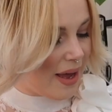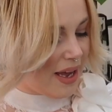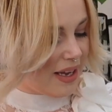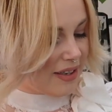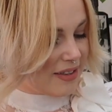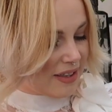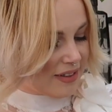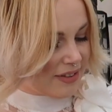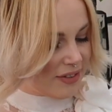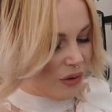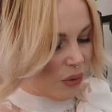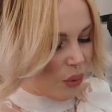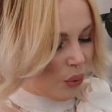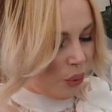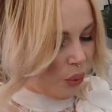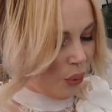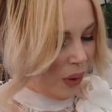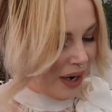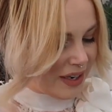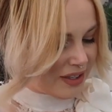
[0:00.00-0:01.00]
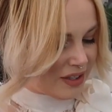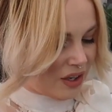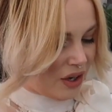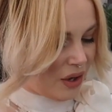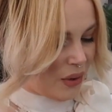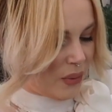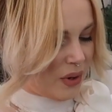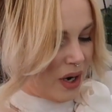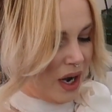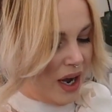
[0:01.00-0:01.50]
It is quite
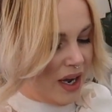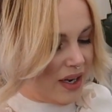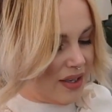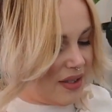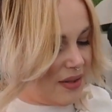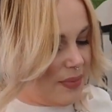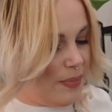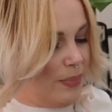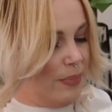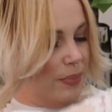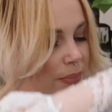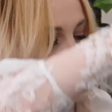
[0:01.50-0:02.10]
low cut,